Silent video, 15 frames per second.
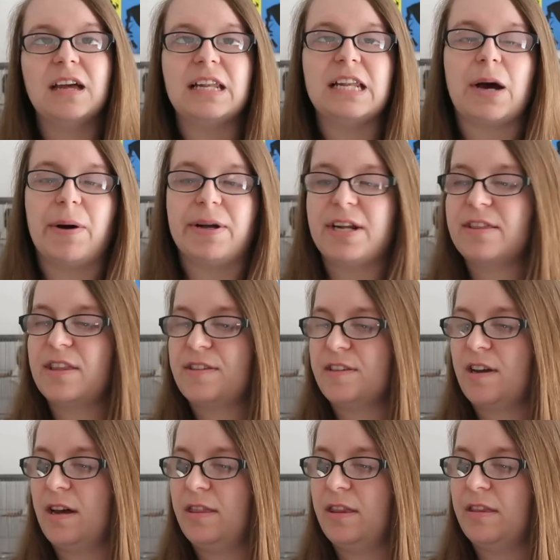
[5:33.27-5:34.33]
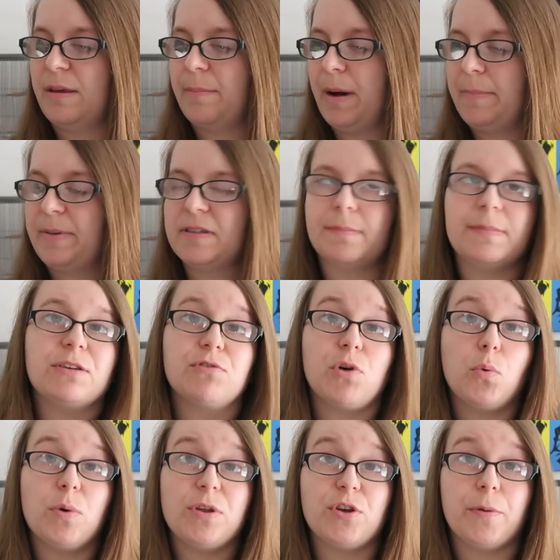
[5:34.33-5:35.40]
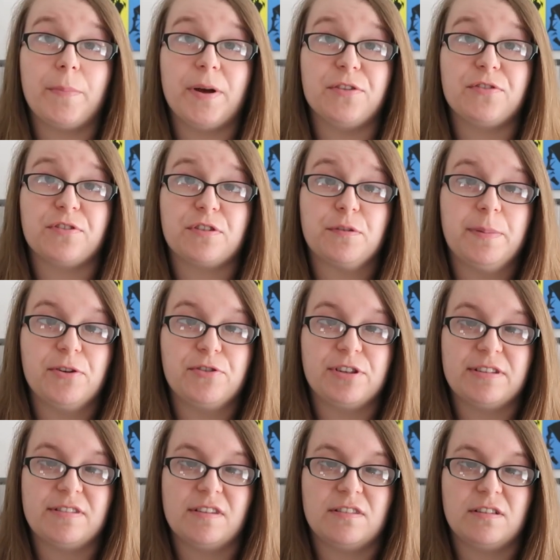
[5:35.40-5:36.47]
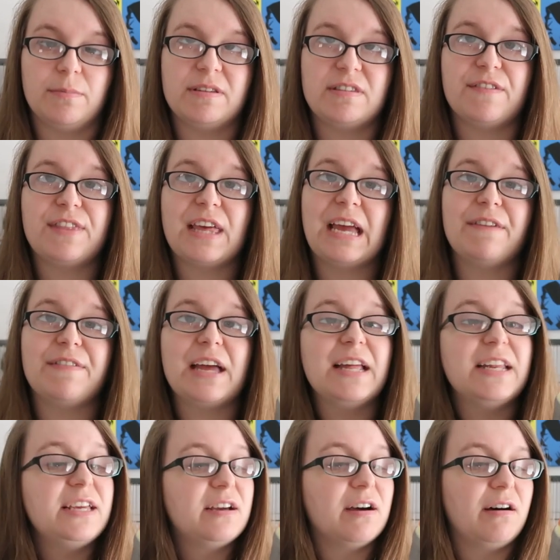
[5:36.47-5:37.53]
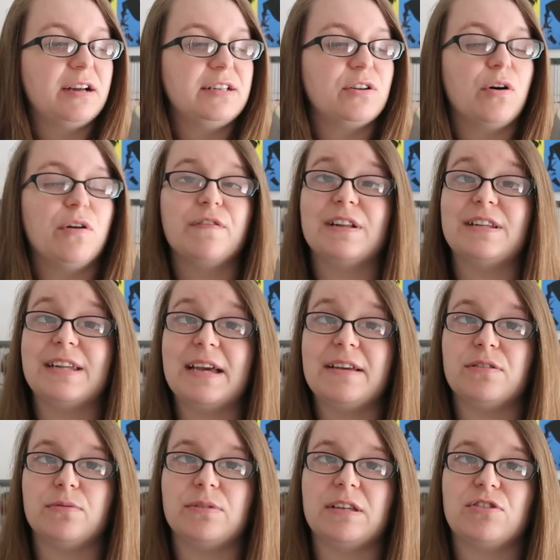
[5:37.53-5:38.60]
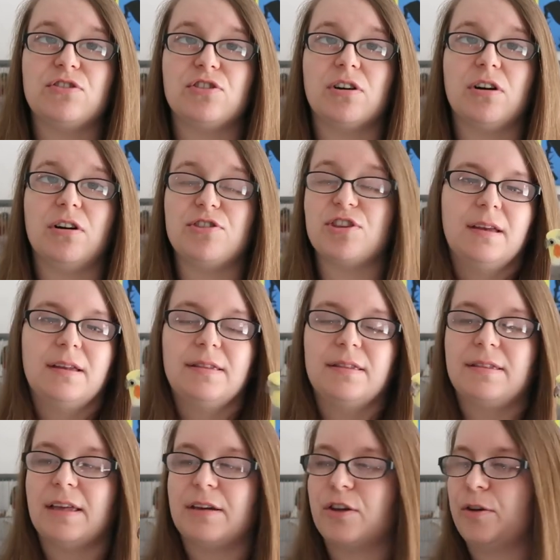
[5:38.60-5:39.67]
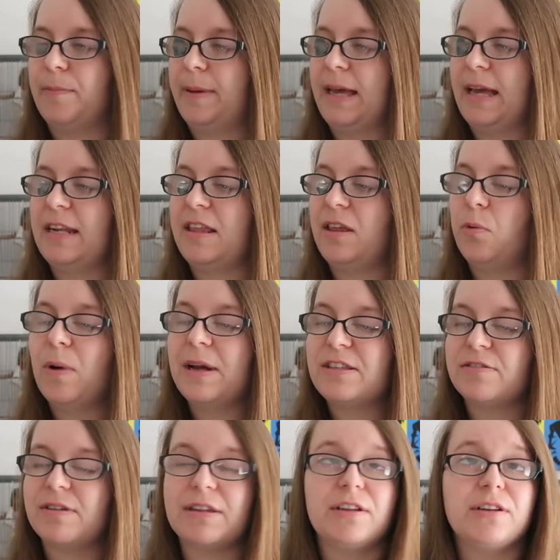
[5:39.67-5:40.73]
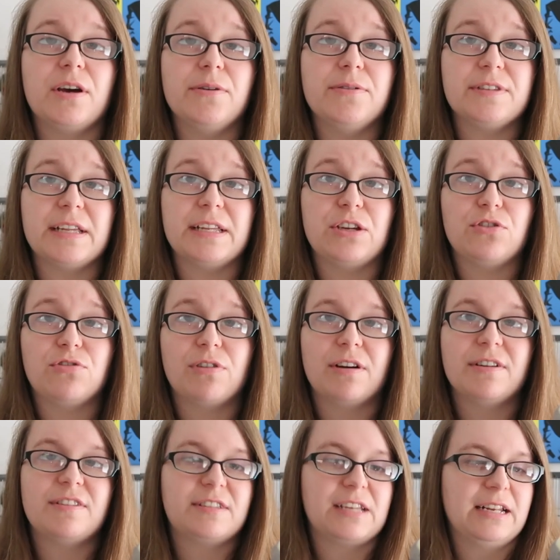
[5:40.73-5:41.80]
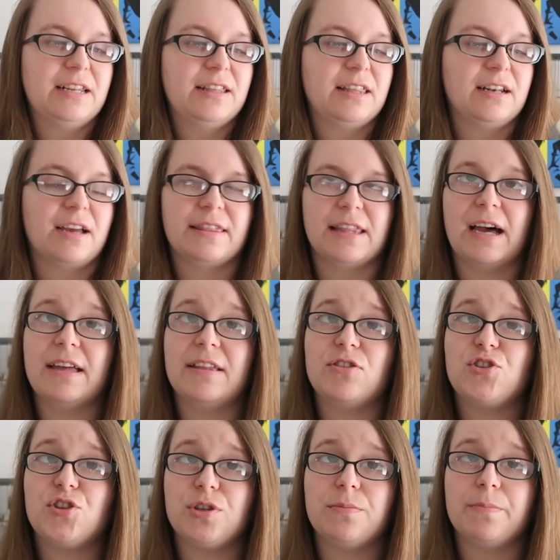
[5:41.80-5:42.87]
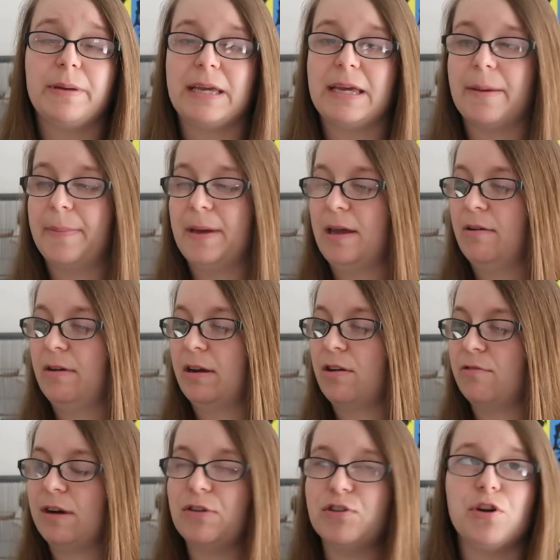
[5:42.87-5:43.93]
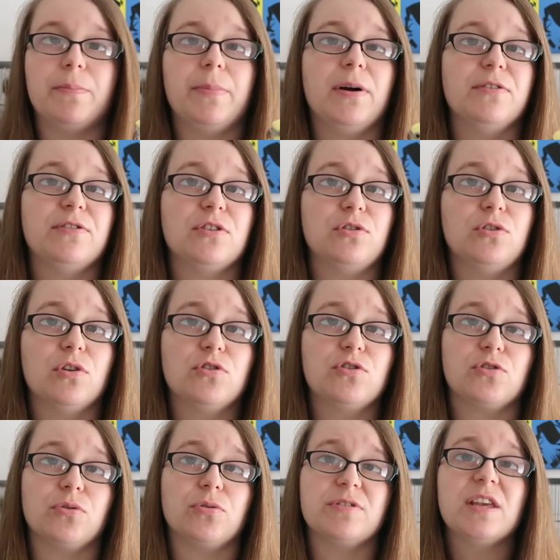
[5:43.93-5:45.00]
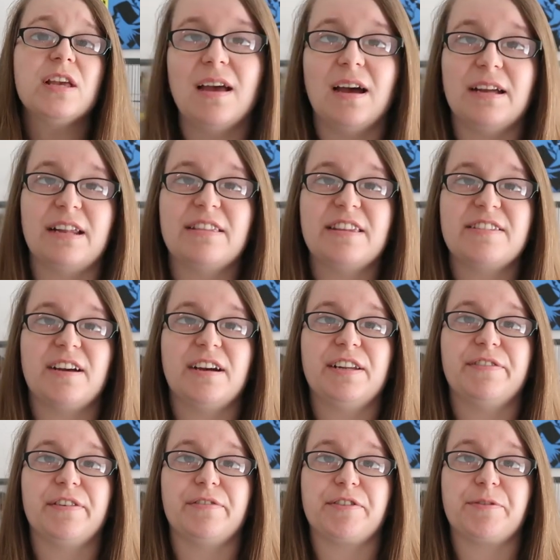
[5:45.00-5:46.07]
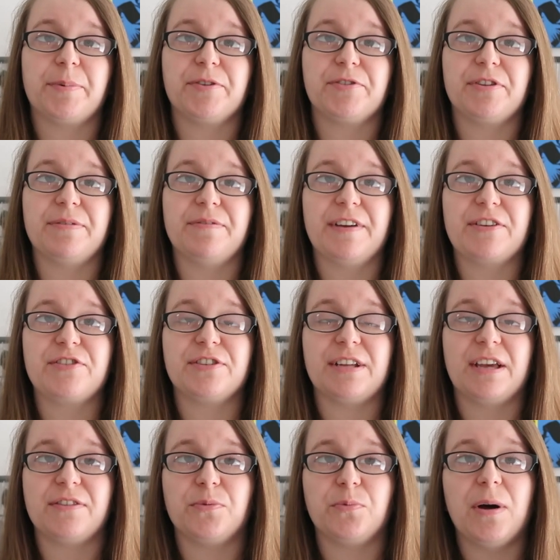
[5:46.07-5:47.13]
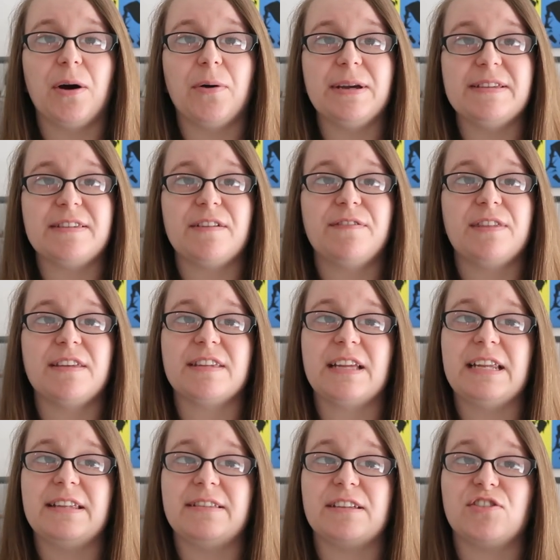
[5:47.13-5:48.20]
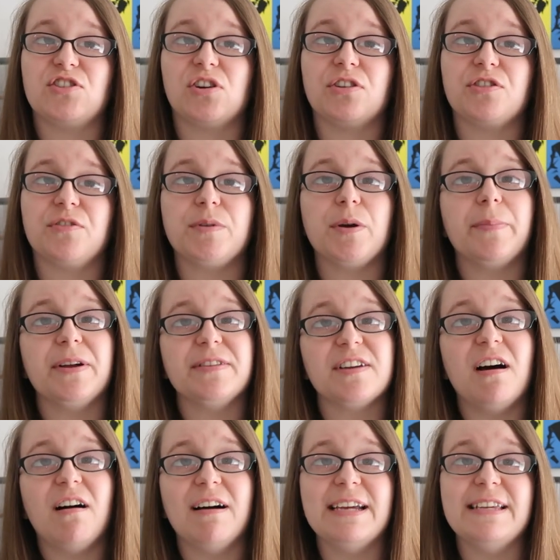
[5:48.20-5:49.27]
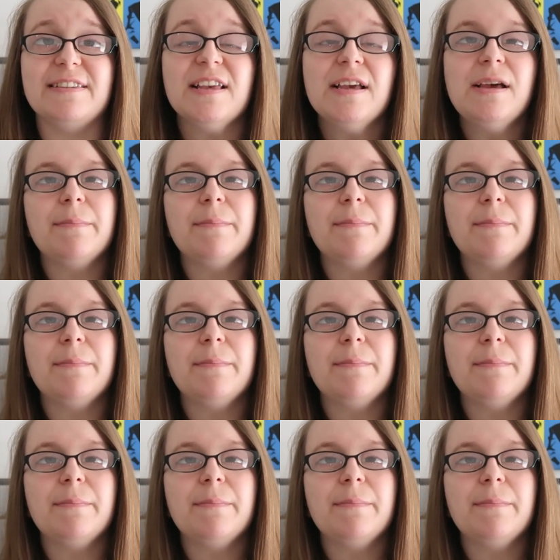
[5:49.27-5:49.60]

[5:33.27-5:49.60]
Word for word: Now, another sign that there might be something wrong with your bird's respiratory system is if they have any kind of nasal discharge. That could be anything wet around the nose, any crust, anything like that shouldn't be appearing around your bird's nostrils. Another sign of a respiratory infection as well is if there's any discharge from your bird's eyes.